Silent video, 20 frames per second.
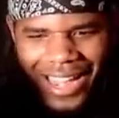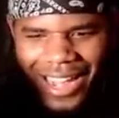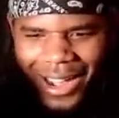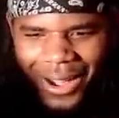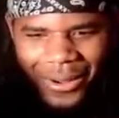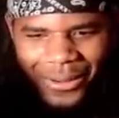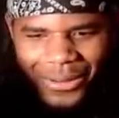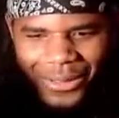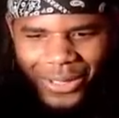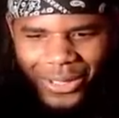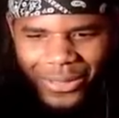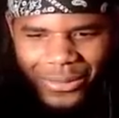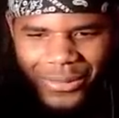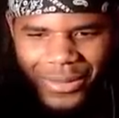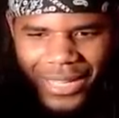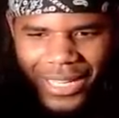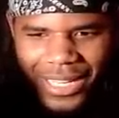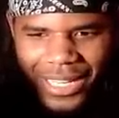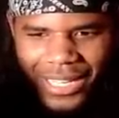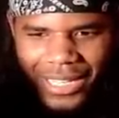I don't know,
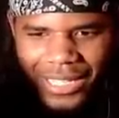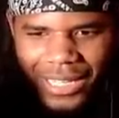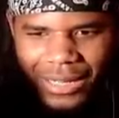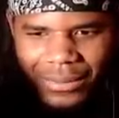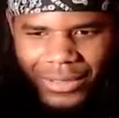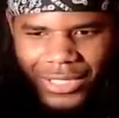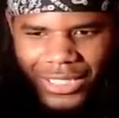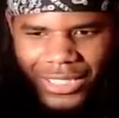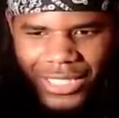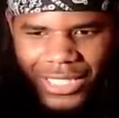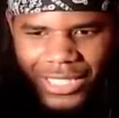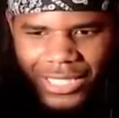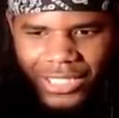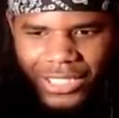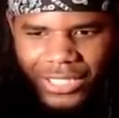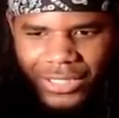man. I'm just getting